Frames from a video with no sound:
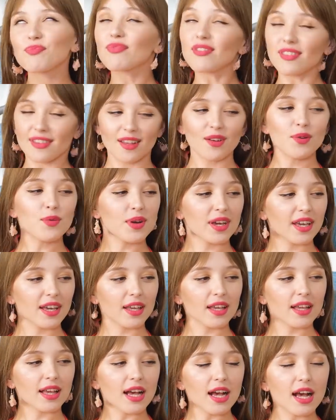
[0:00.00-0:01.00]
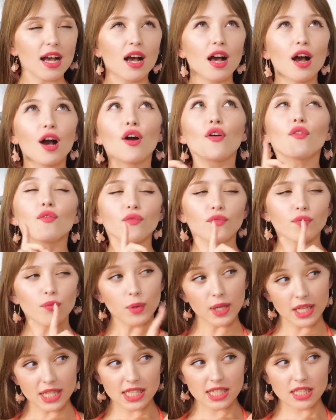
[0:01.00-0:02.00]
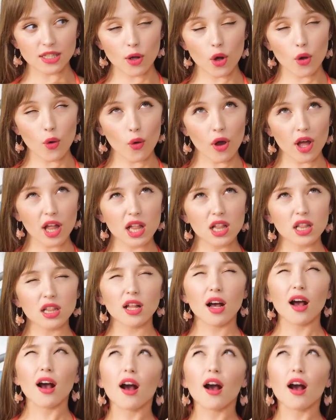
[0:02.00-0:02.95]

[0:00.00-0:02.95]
I'll show you exactly what to do. First, you need some